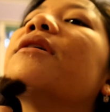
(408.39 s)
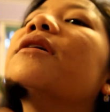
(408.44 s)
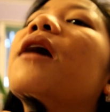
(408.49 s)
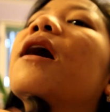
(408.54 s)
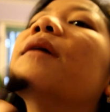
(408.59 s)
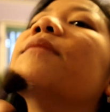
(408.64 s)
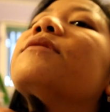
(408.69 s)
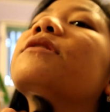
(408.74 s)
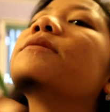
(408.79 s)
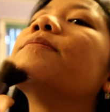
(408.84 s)

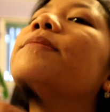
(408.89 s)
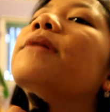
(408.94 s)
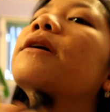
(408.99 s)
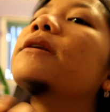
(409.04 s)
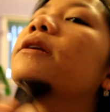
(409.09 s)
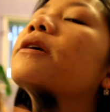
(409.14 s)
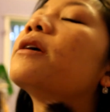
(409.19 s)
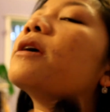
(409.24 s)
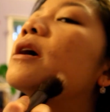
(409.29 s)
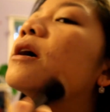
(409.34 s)
I'm just
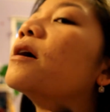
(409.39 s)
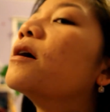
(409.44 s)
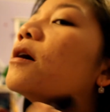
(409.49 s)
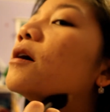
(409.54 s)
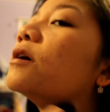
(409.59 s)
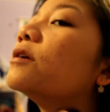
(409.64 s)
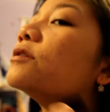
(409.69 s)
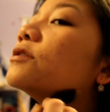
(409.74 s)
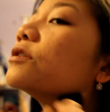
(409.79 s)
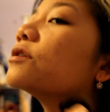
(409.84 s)
blending it
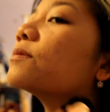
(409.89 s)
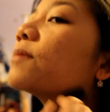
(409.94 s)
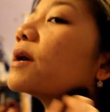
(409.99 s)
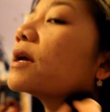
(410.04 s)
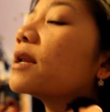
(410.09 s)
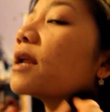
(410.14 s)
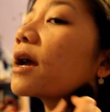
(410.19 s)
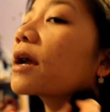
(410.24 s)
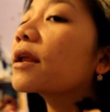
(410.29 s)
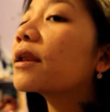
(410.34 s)
onto my
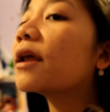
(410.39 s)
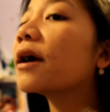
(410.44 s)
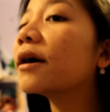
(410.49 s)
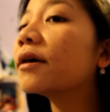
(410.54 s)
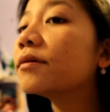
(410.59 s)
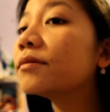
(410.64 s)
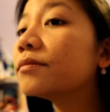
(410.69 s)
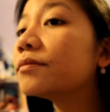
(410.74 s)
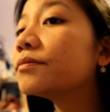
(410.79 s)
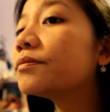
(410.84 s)
neck
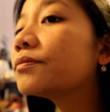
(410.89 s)
now.